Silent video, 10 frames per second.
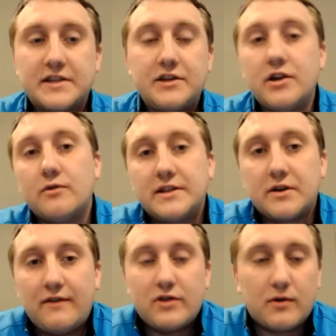do. And
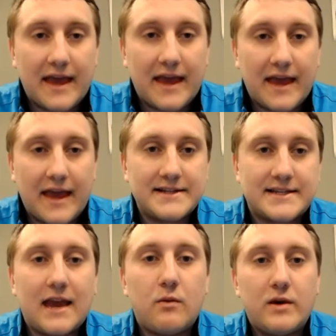so, even though Kansas
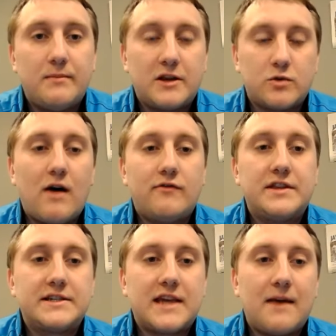can't win the Big 12 with
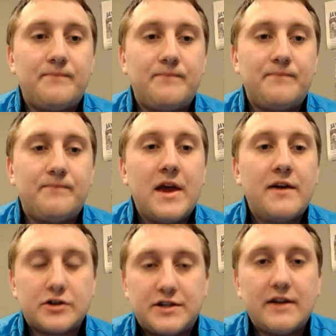this game, there
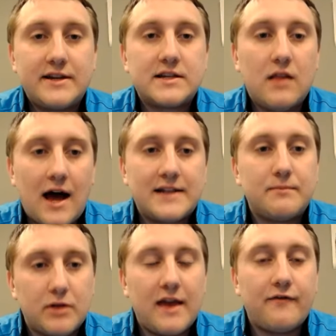still is a lot to
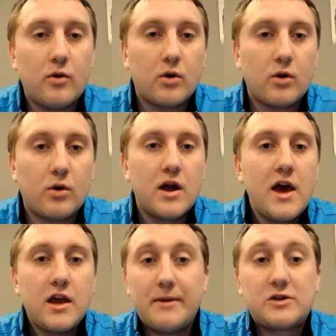play for.
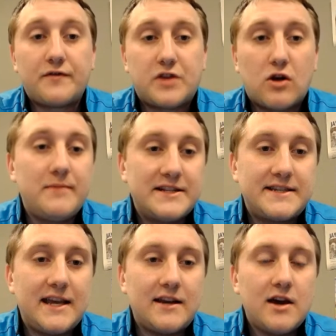Your Big 12 tournament
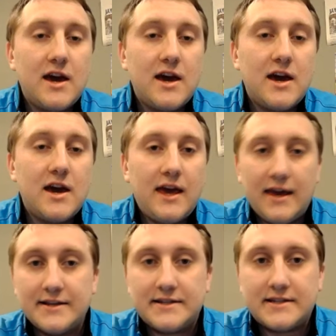seed
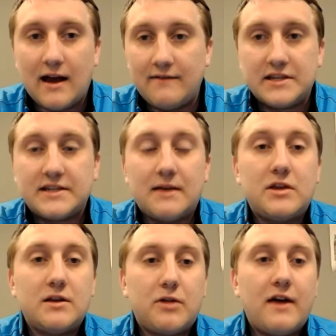is obviously
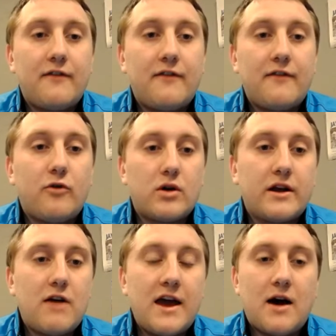something to play for here,
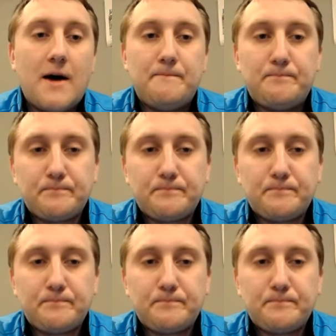right? Um,